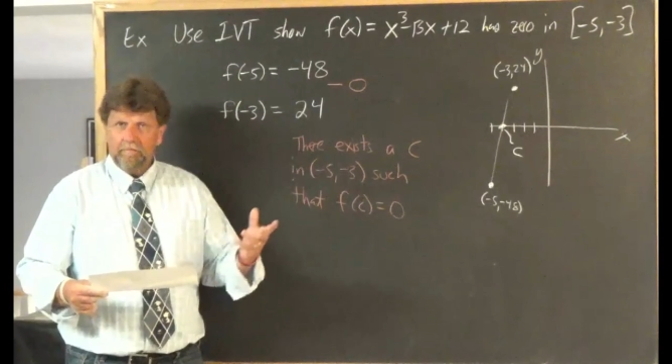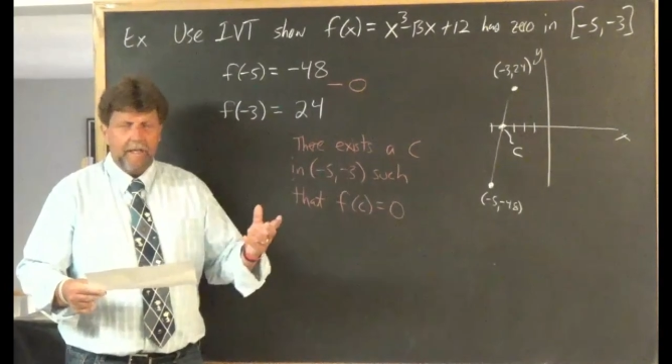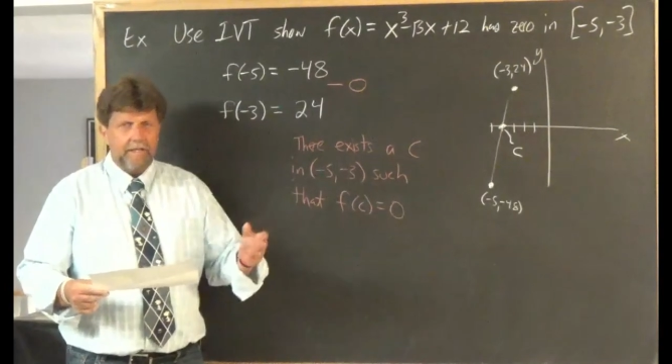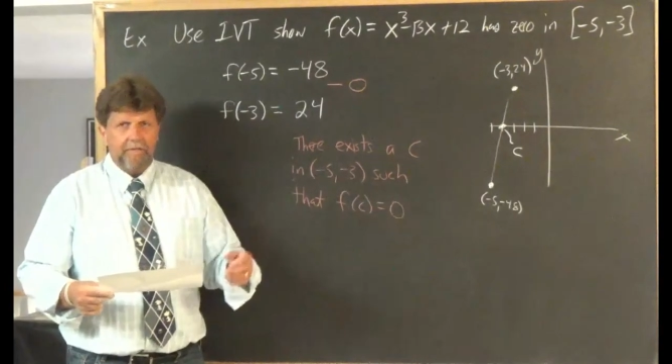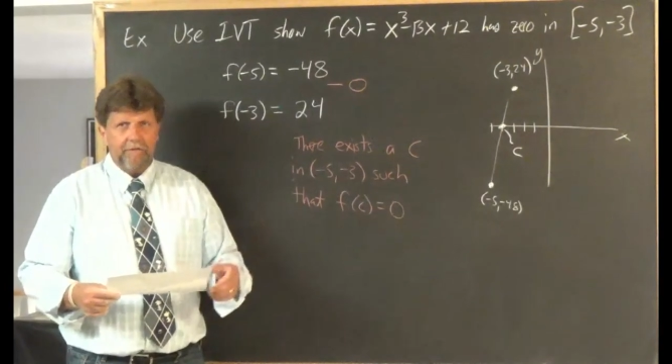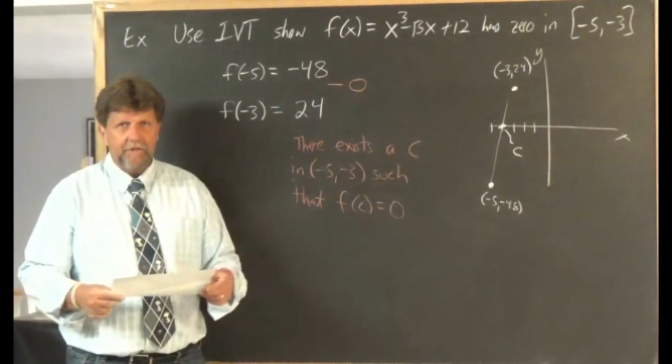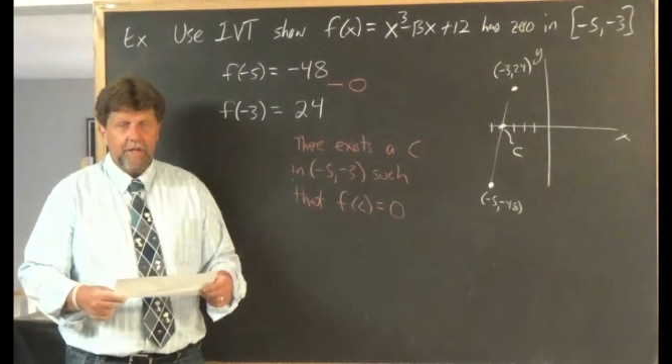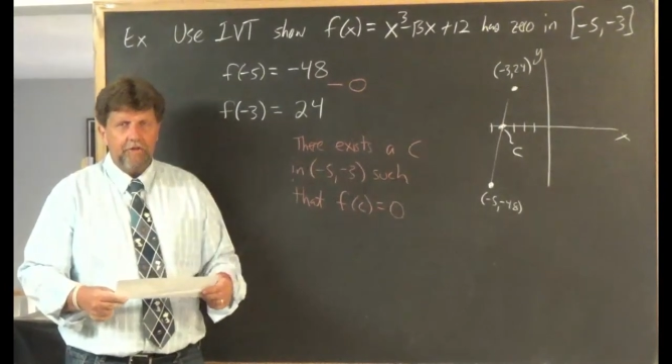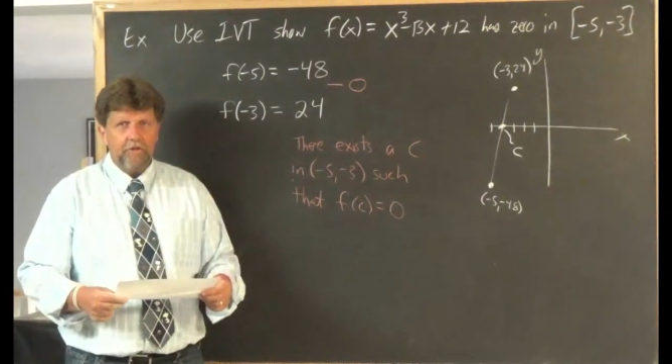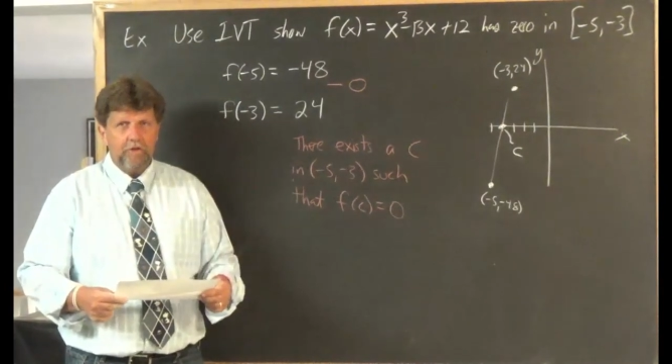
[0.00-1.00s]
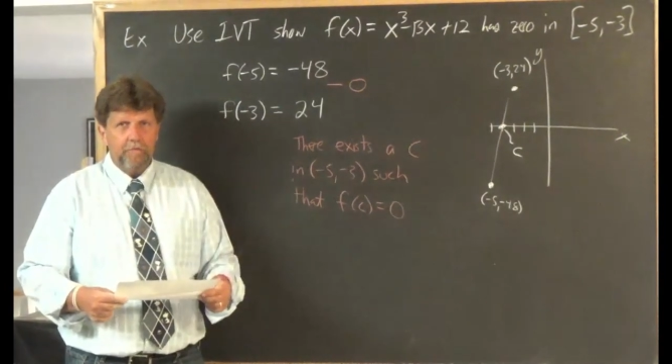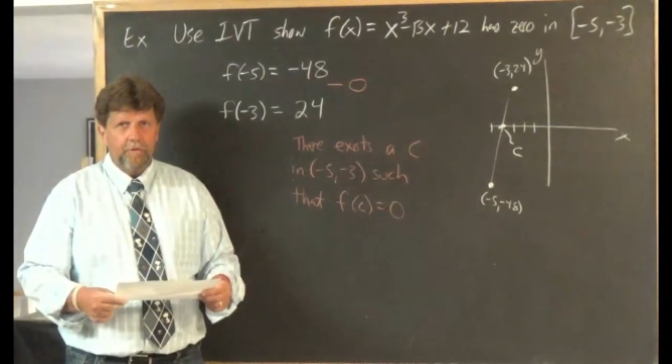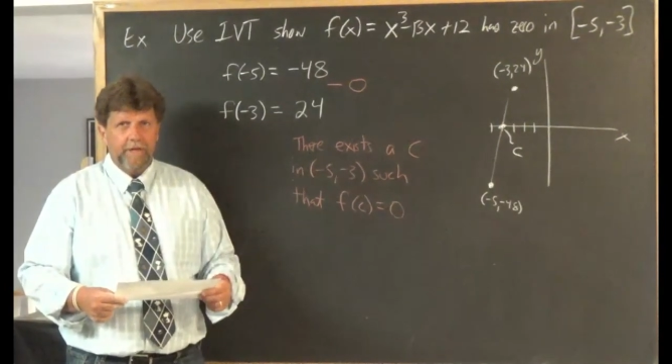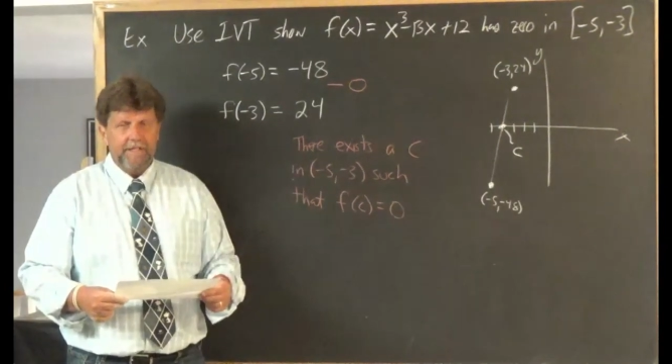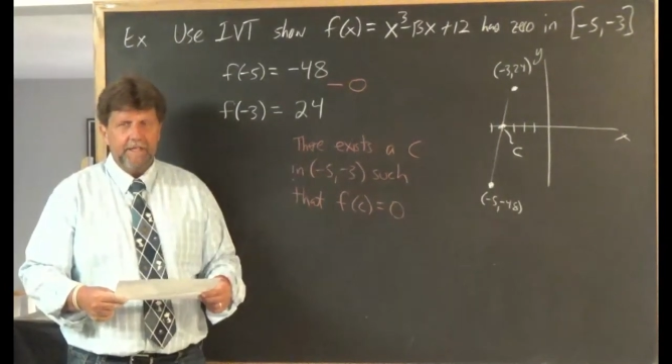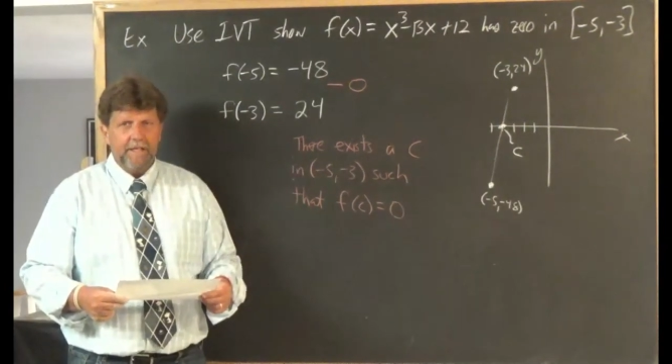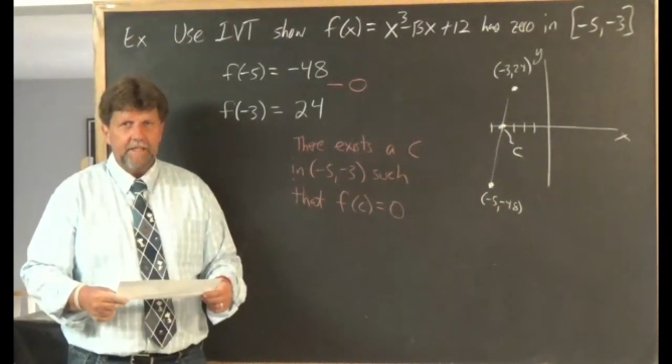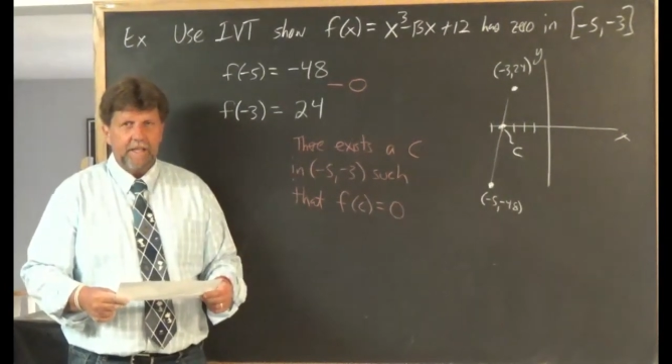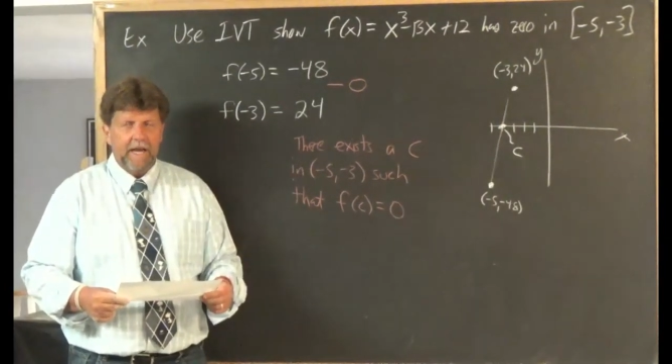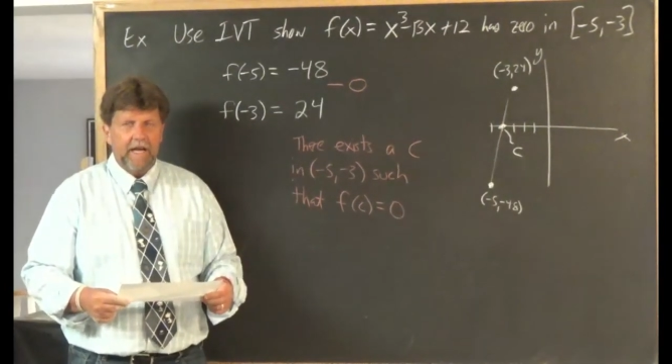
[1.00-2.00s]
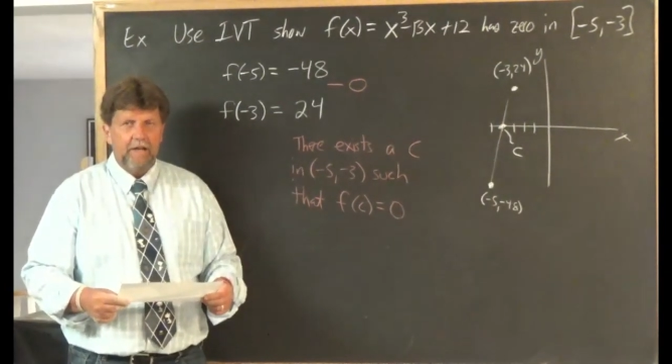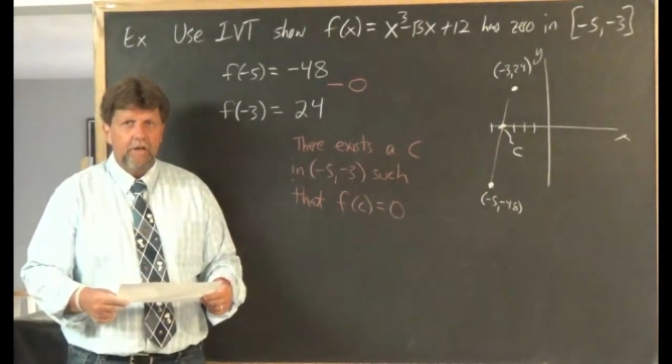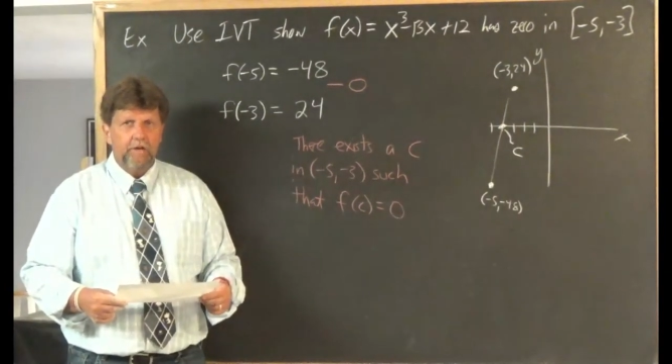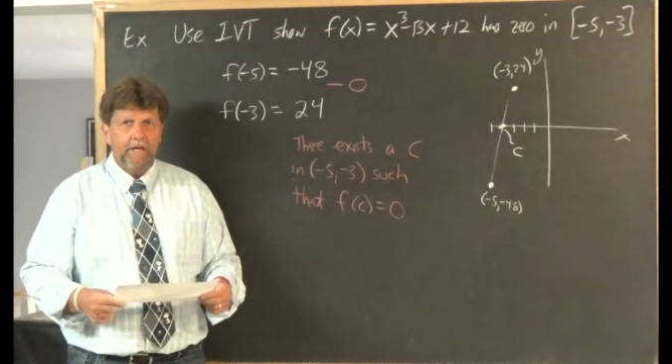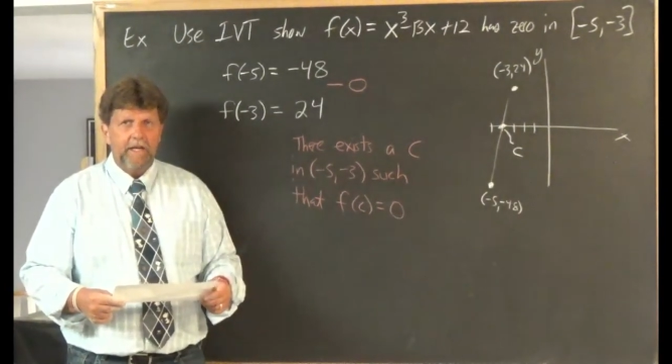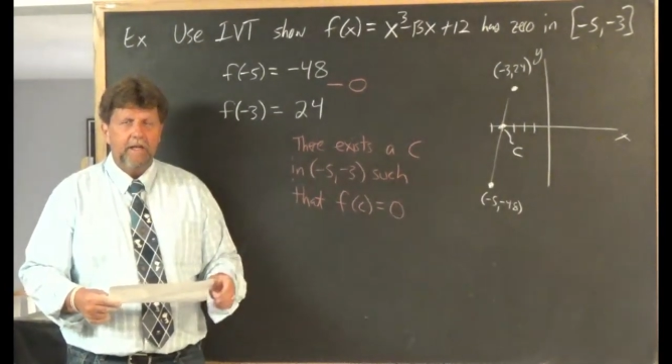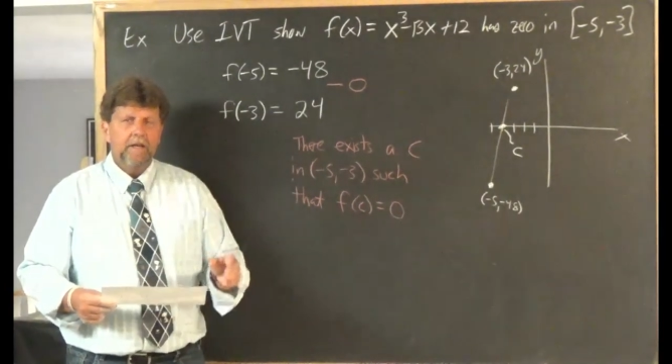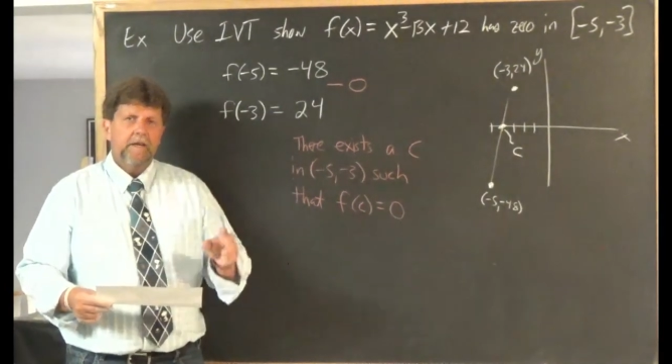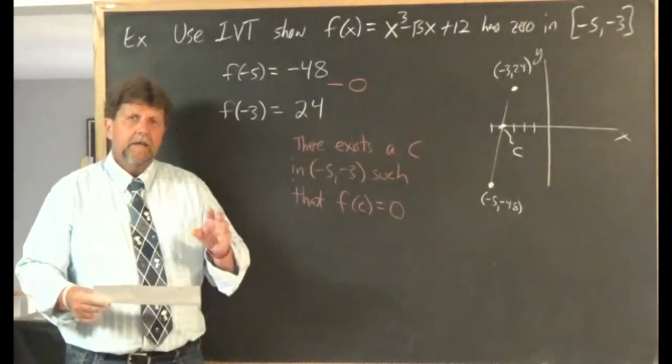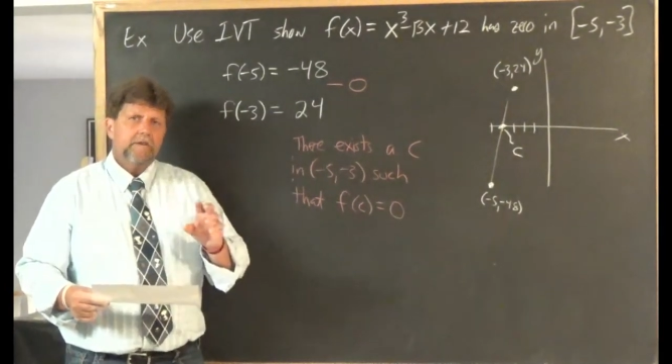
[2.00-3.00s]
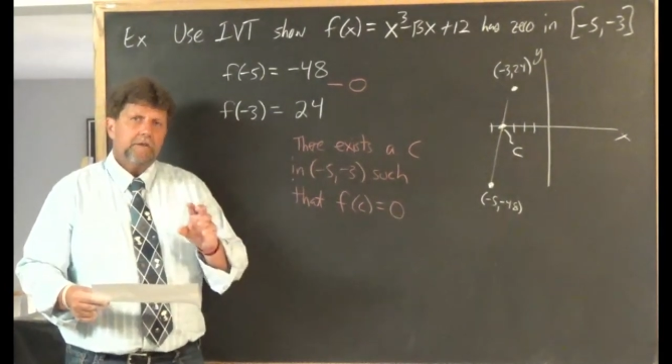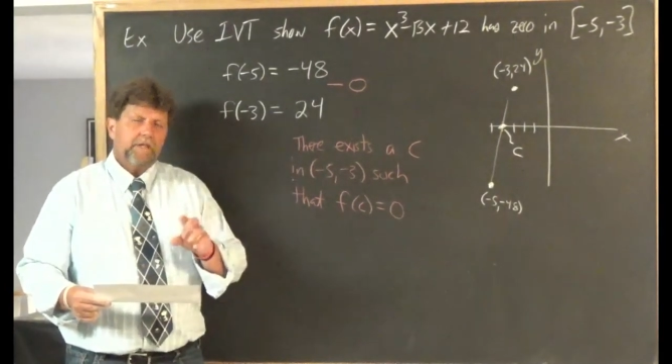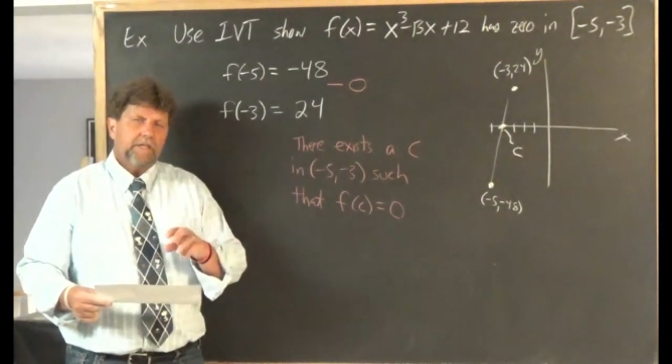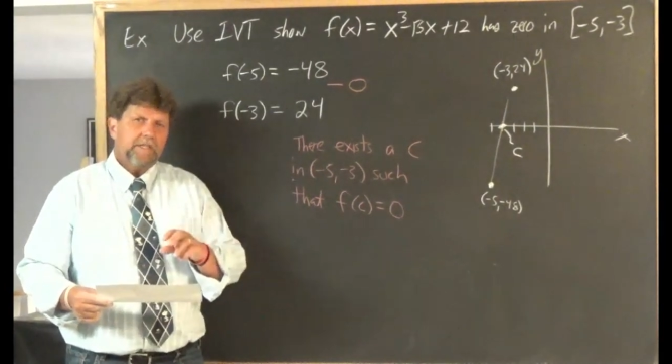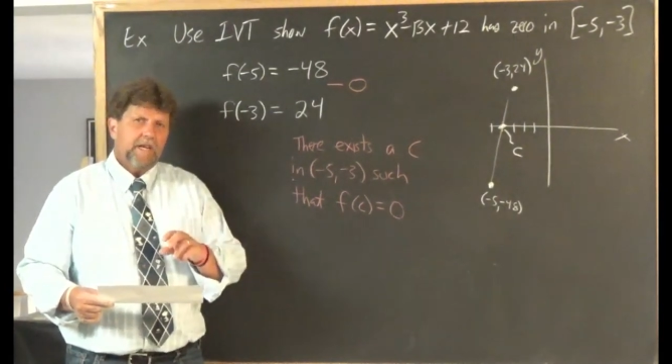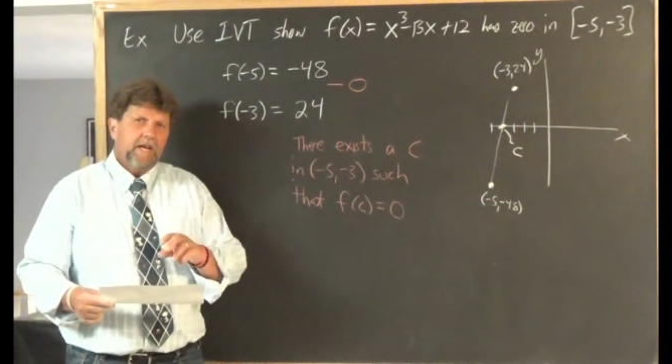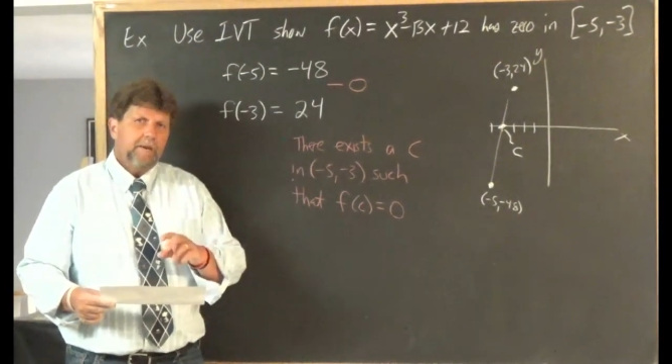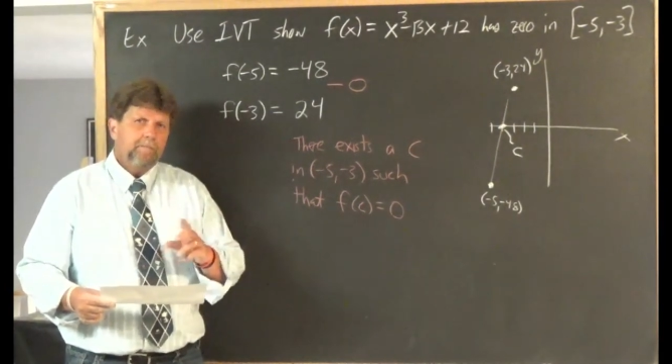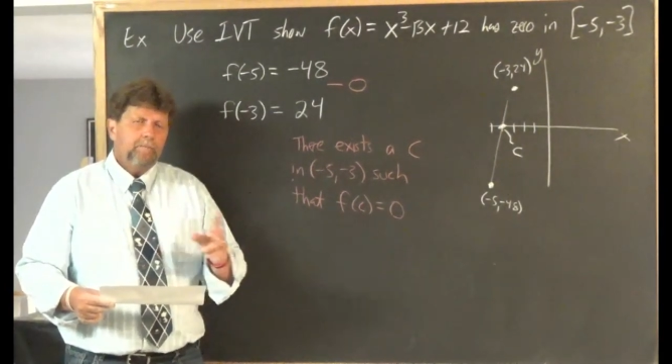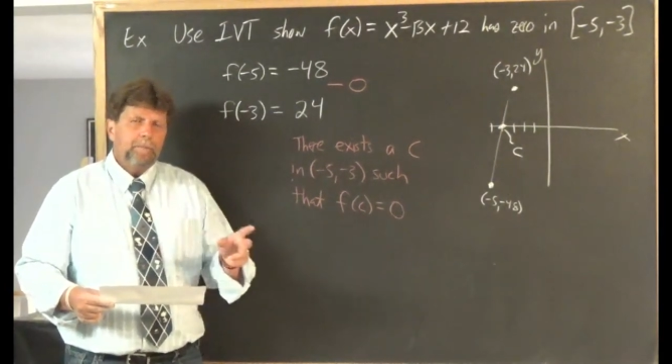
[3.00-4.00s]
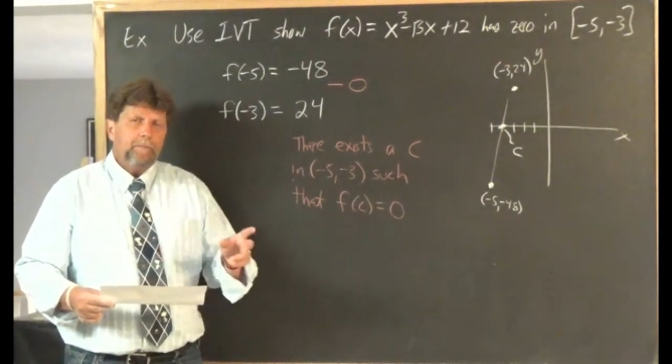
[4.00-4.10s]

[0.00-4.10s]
That's it for section 2.6 in continuity. So at this time,